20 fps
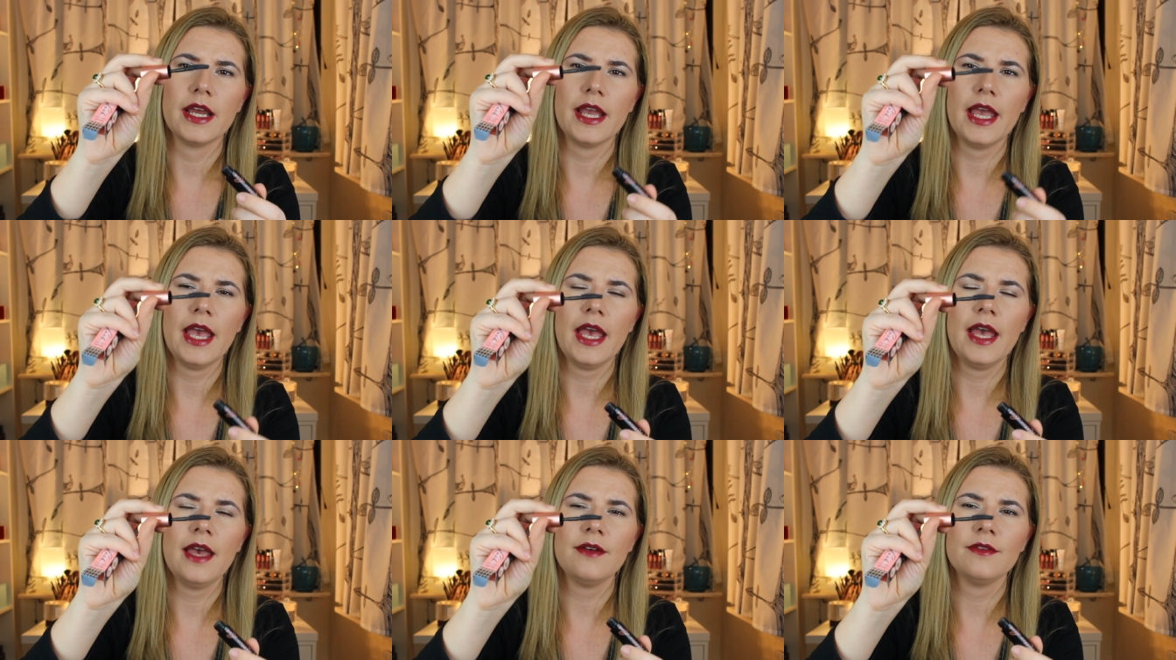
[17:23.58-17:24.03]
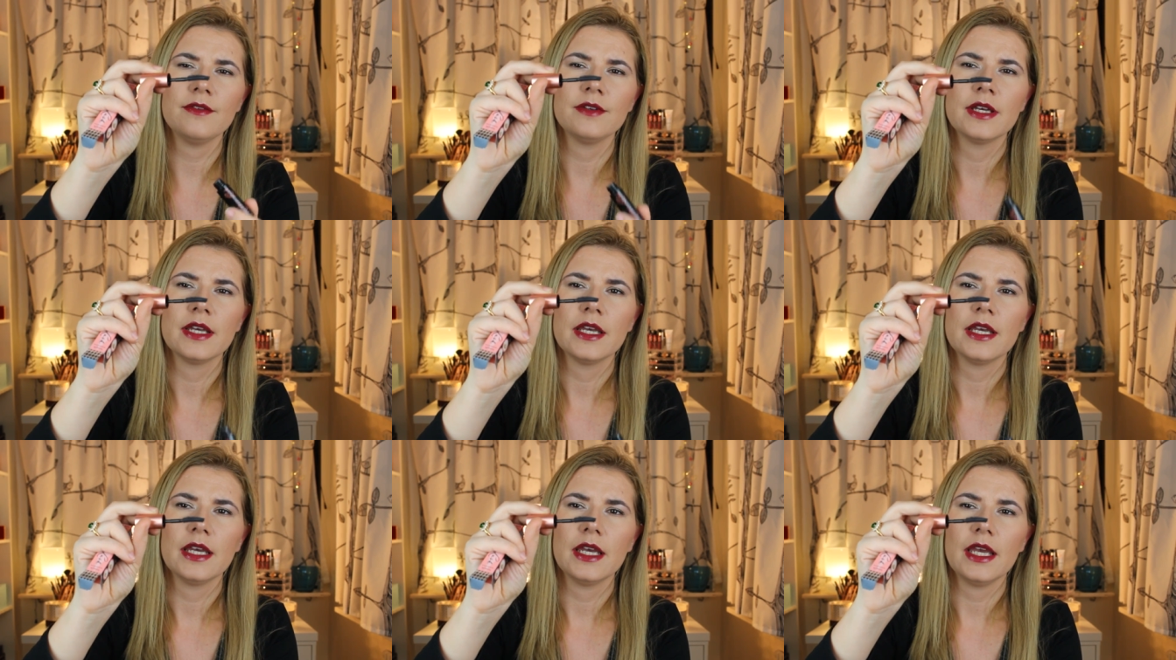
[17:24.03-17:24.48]
I have
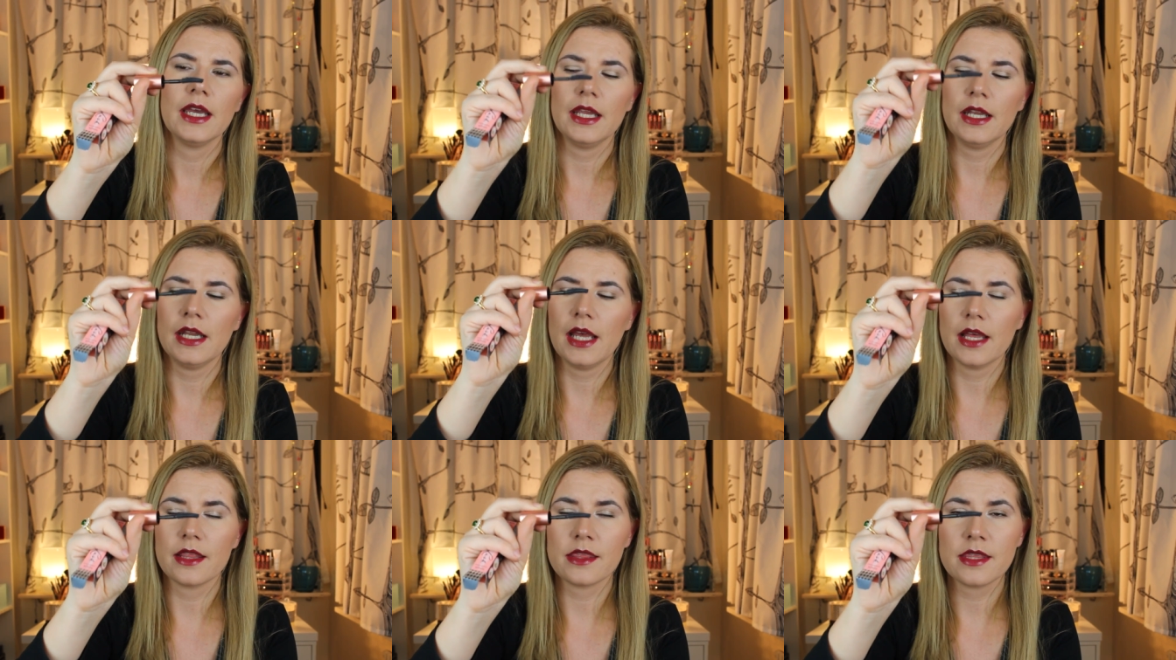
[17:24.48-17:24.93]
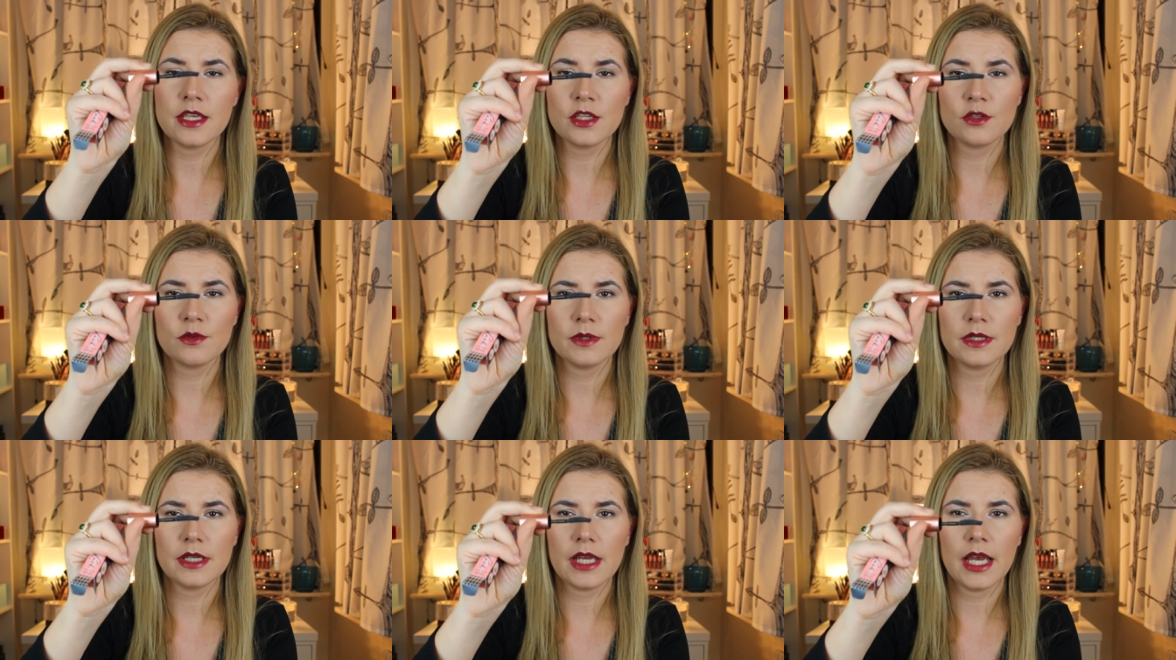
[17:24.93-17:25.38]
and
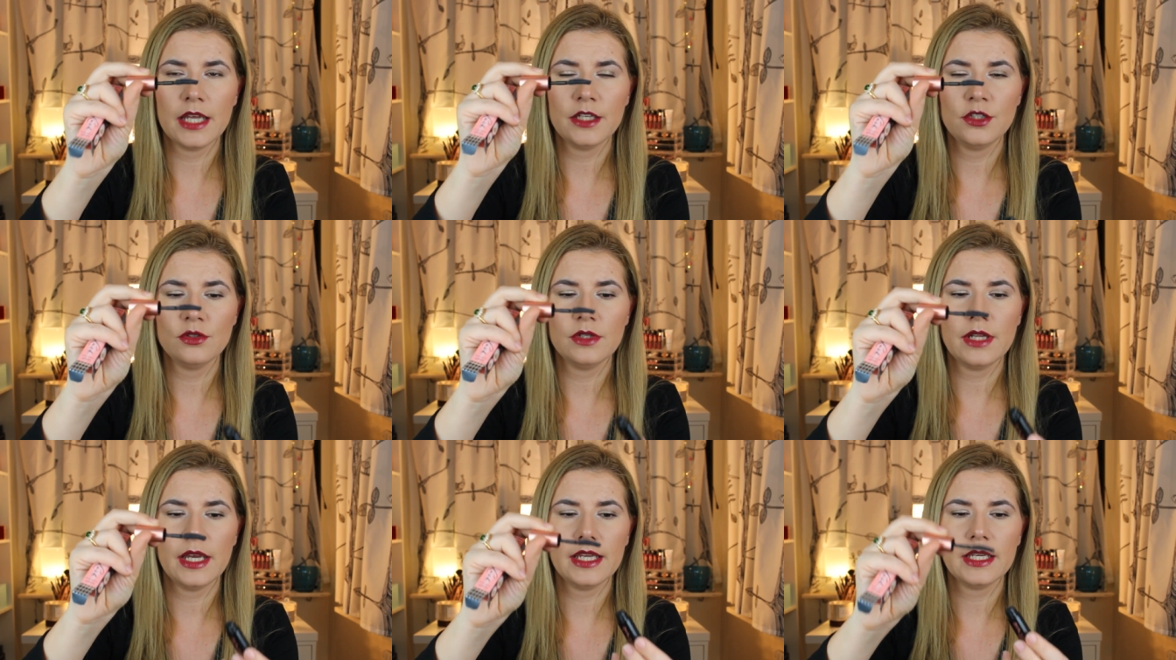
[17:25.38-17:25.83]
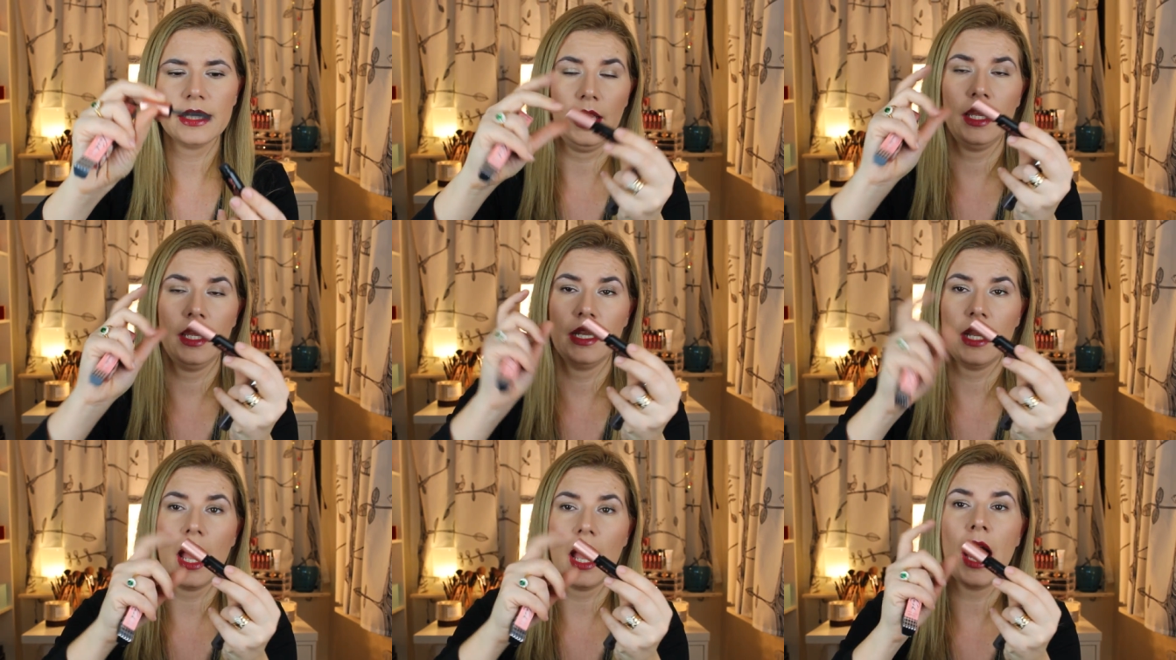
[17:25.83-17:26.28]
this one I do like
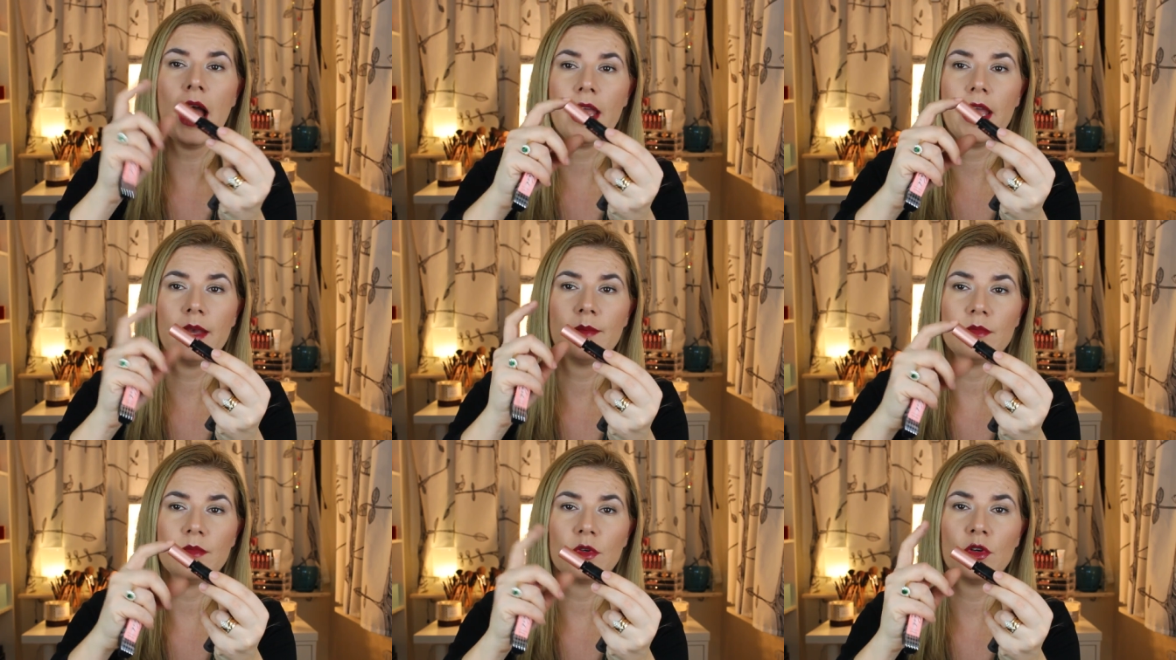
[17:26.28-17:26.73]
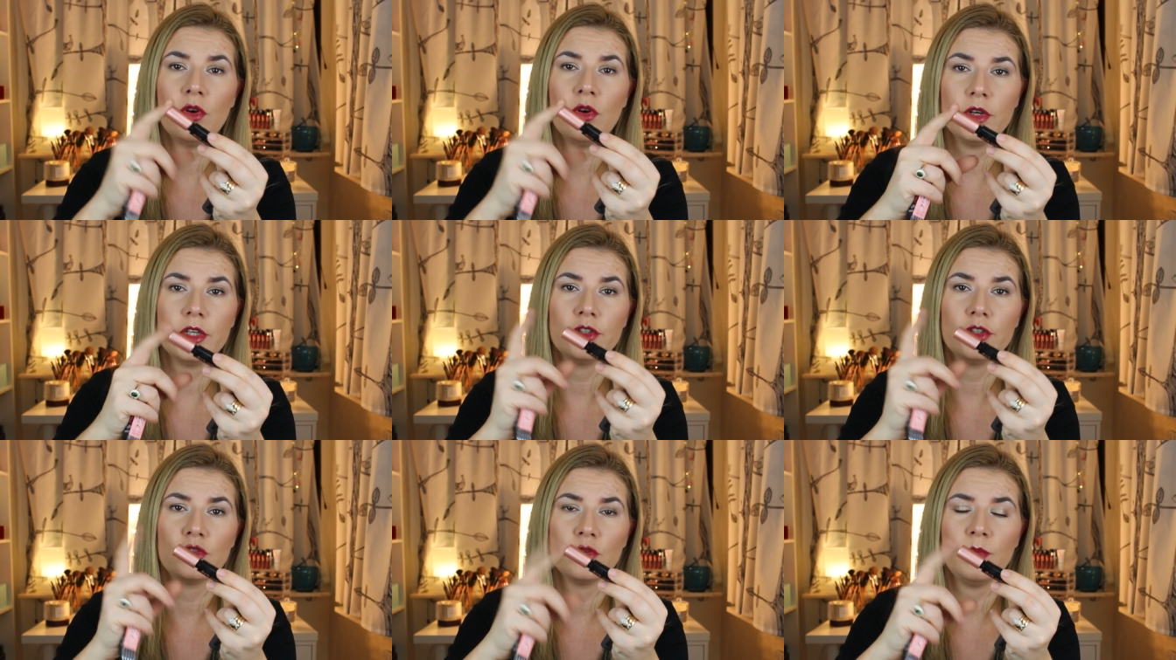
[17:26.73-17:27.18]
and I'm
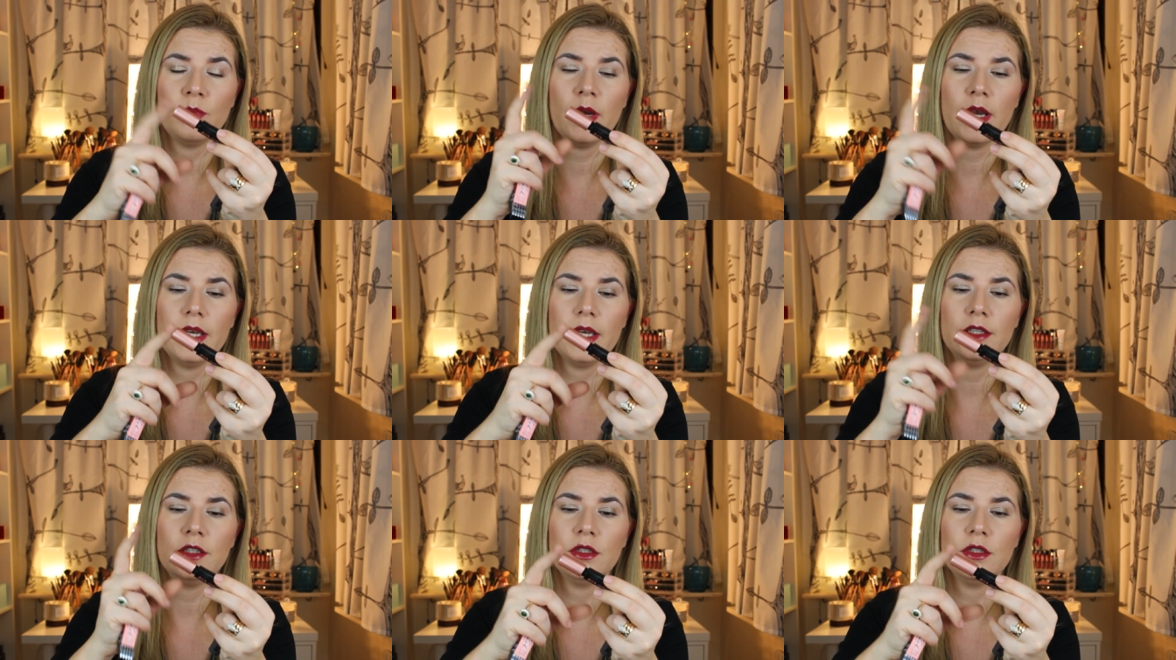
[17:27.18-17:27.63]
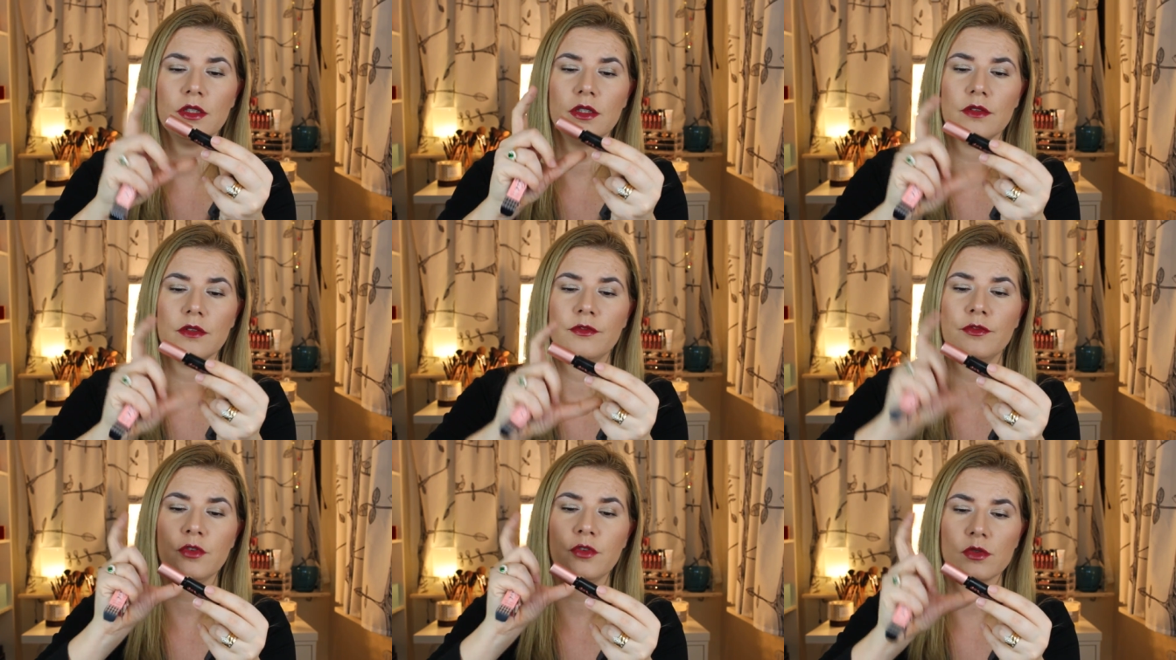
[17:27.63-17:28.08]
going to buy
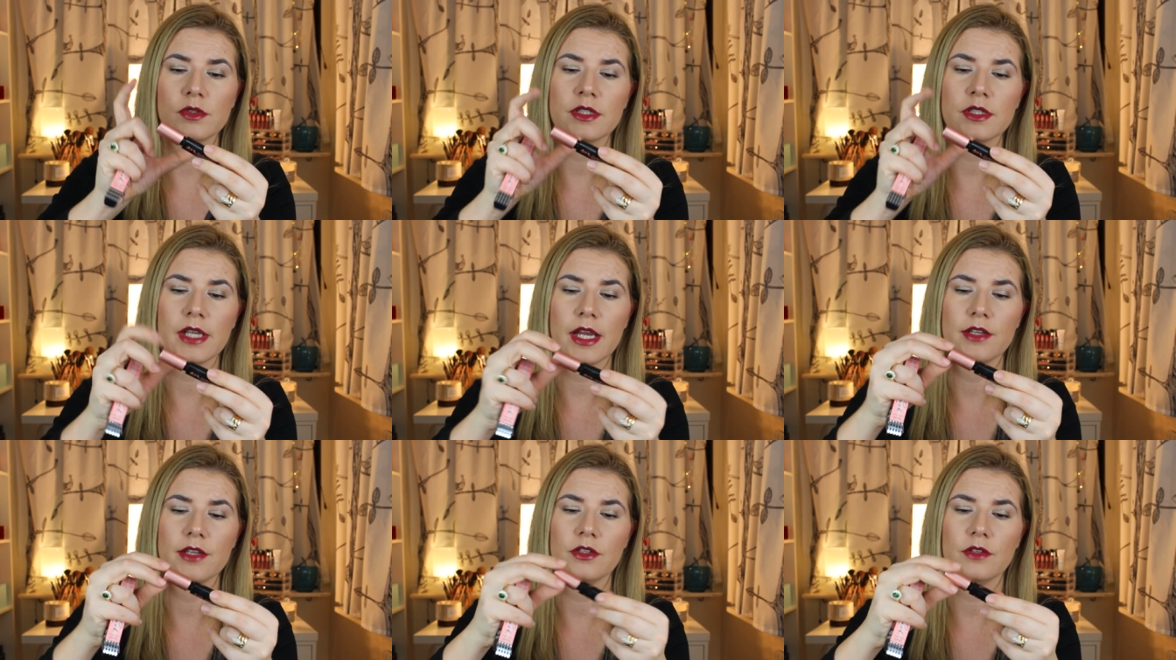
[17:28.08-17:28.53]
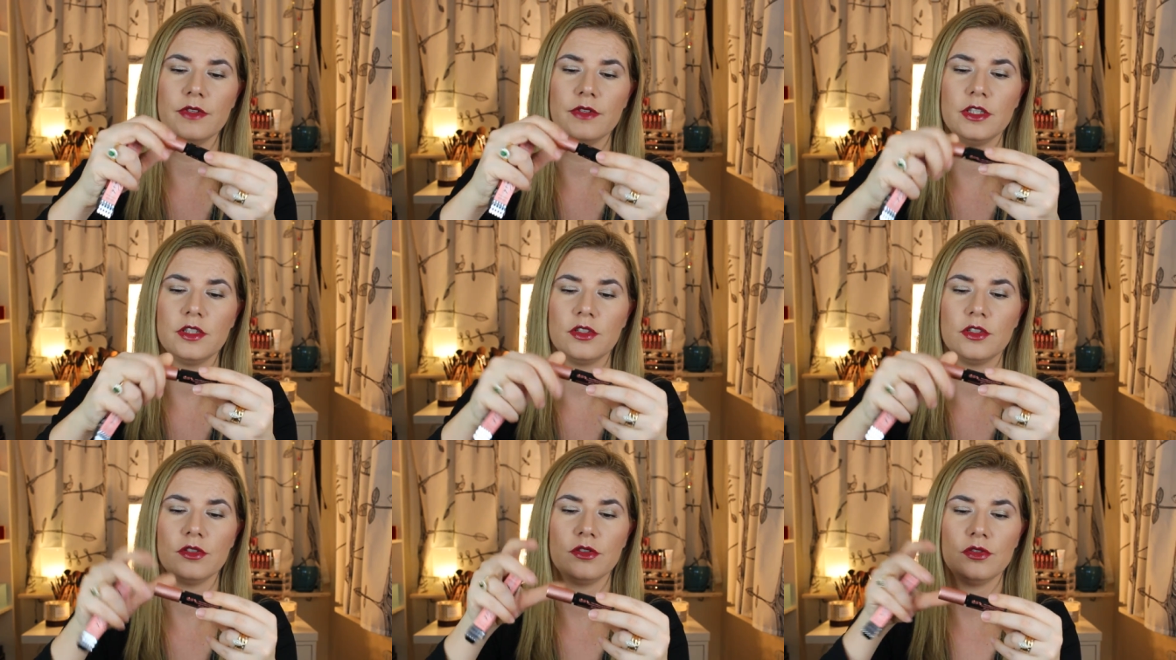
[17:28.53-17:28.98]
the full size of
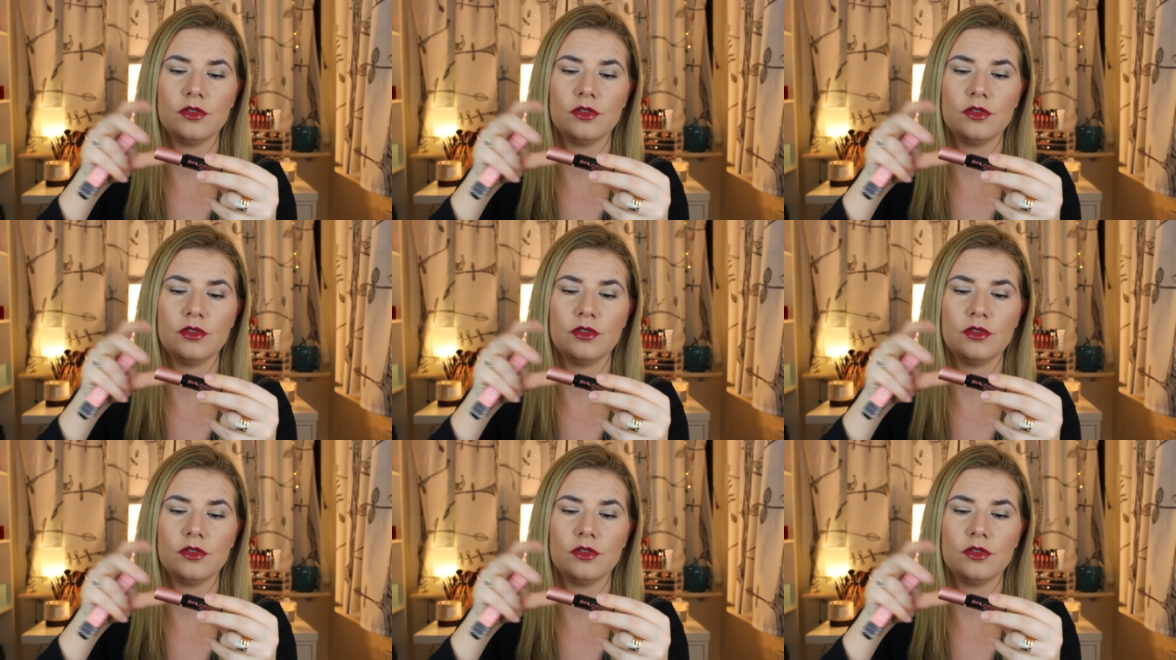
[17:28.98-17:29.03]
it.